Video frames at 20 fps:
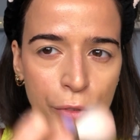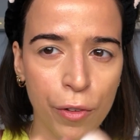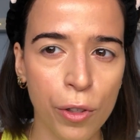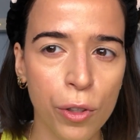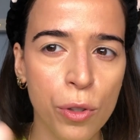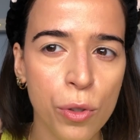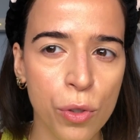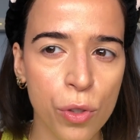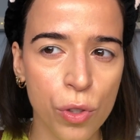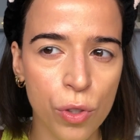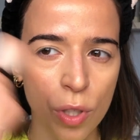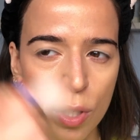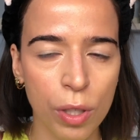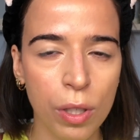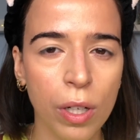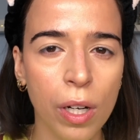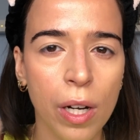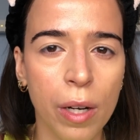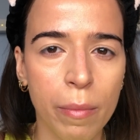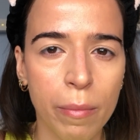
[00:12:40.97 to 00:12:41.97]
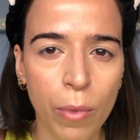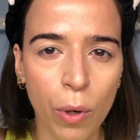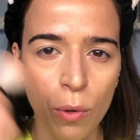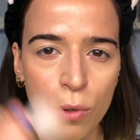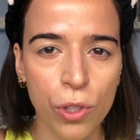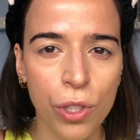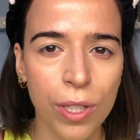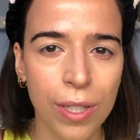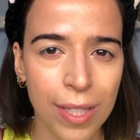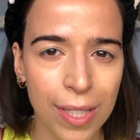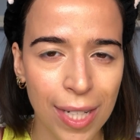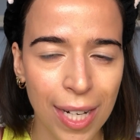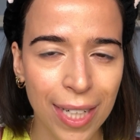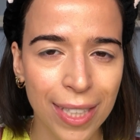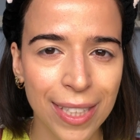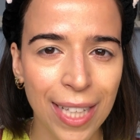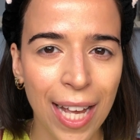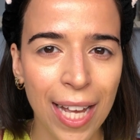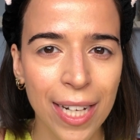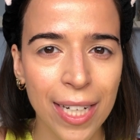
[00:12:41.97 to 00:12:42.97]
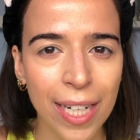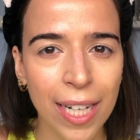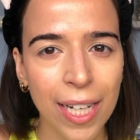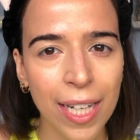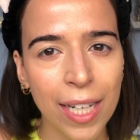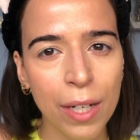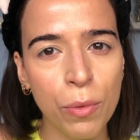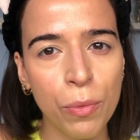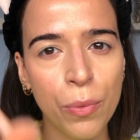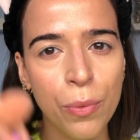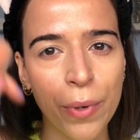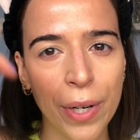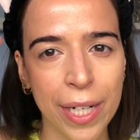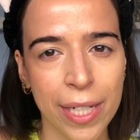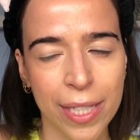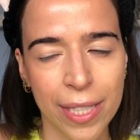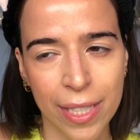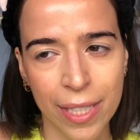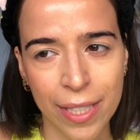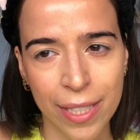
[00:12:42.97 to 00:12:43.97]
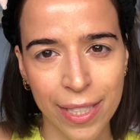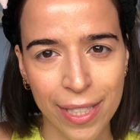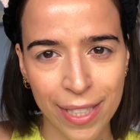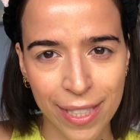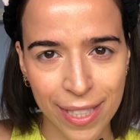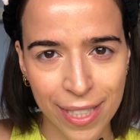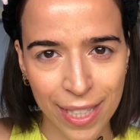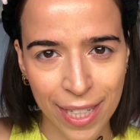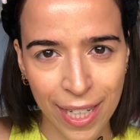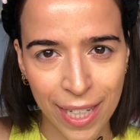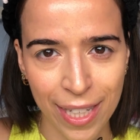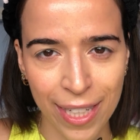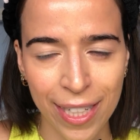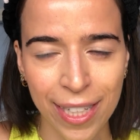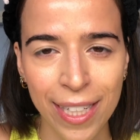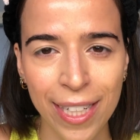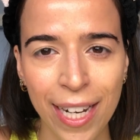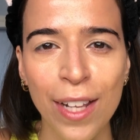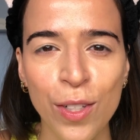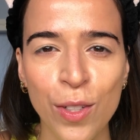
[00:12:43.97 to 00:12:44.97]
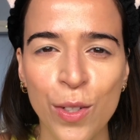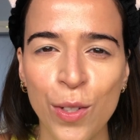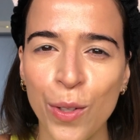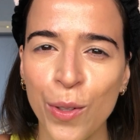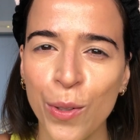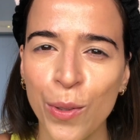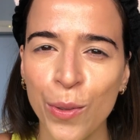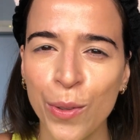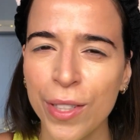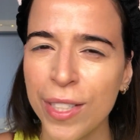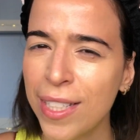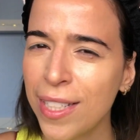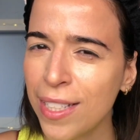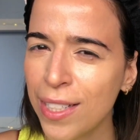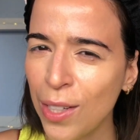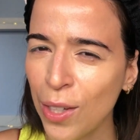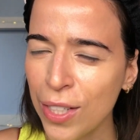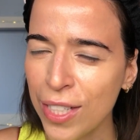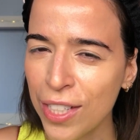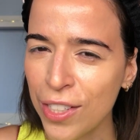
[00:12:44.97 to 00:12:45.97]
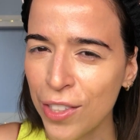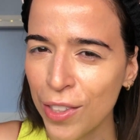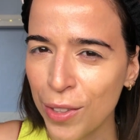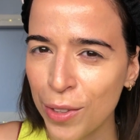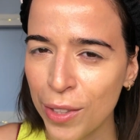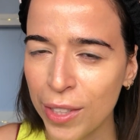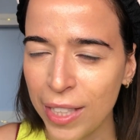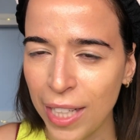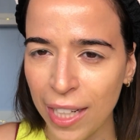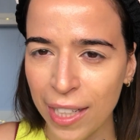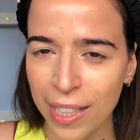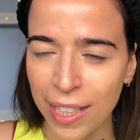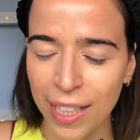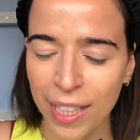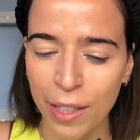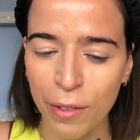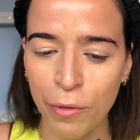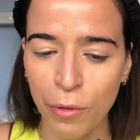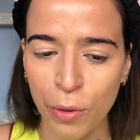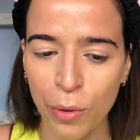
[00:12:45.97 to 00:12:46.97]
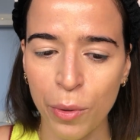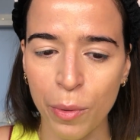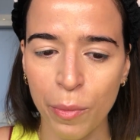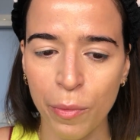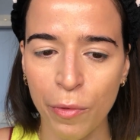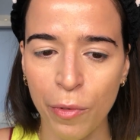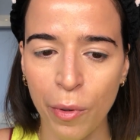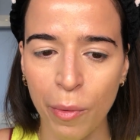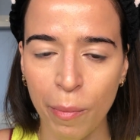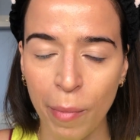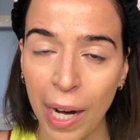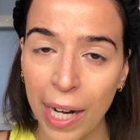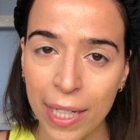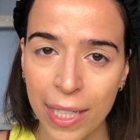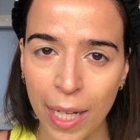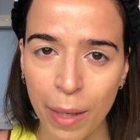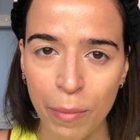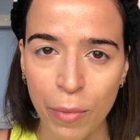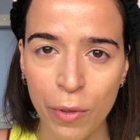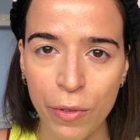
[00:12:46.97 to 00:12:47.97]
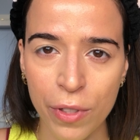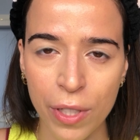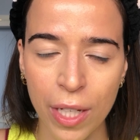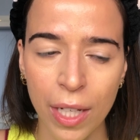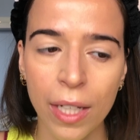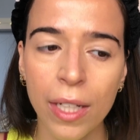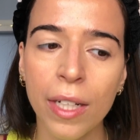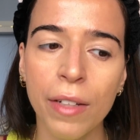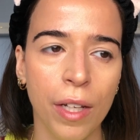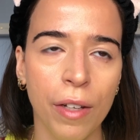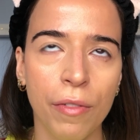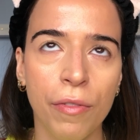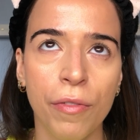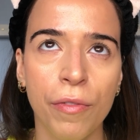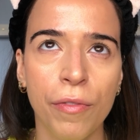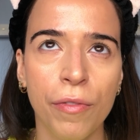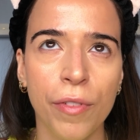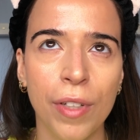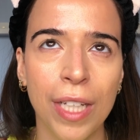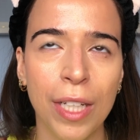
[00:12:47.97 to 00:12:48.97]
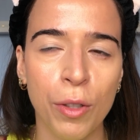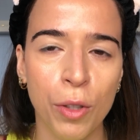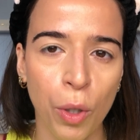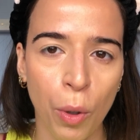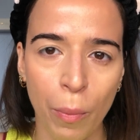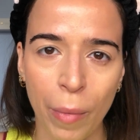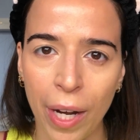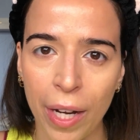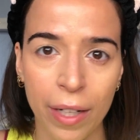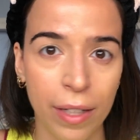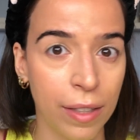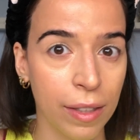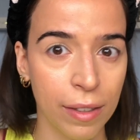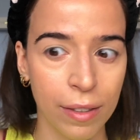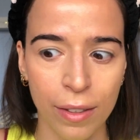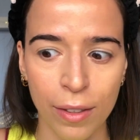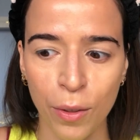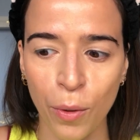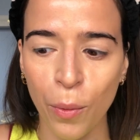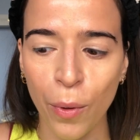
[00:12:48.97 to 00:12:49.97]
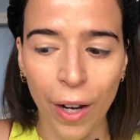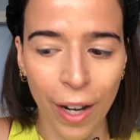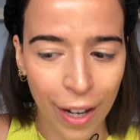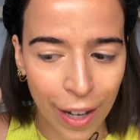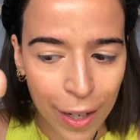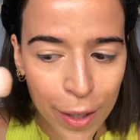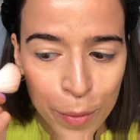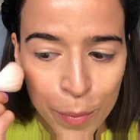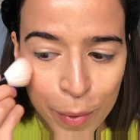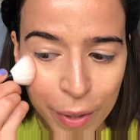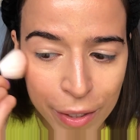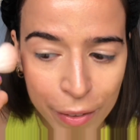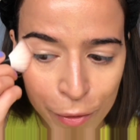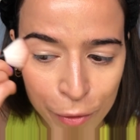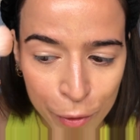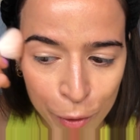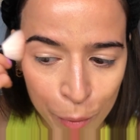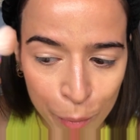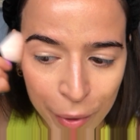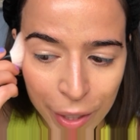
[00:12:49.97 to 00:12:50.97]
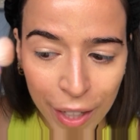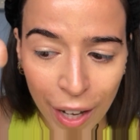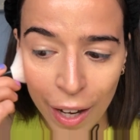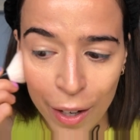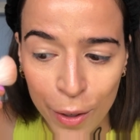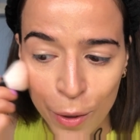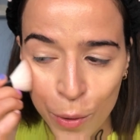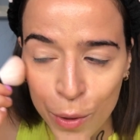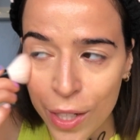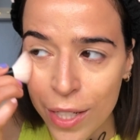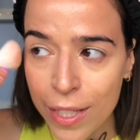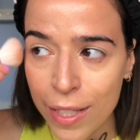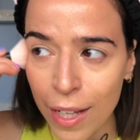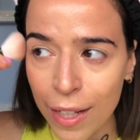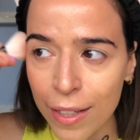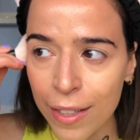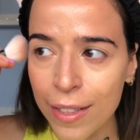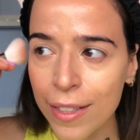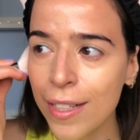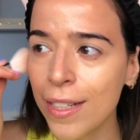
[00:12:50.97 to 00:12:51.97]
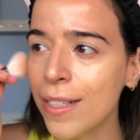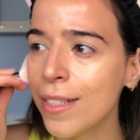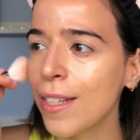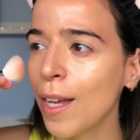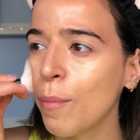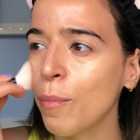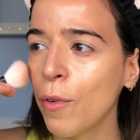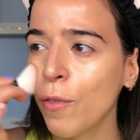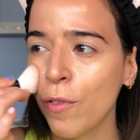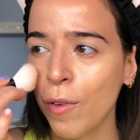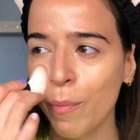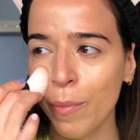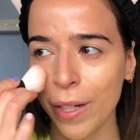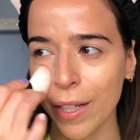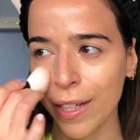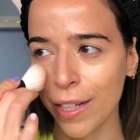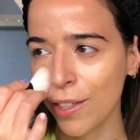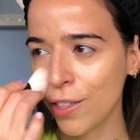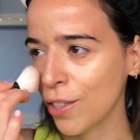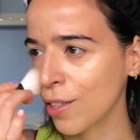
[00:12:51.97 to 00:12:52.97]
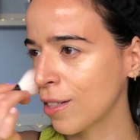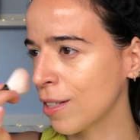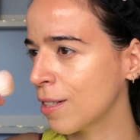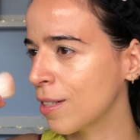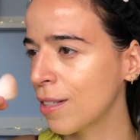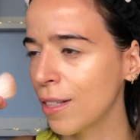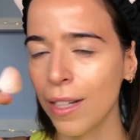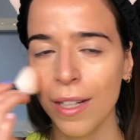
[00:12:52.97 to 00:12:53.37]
you do circular motions like that, it raises the skin. So it's not such a good technique for my type of skin. If you don't mind, go ahead. But for me, I noticed that this type of applications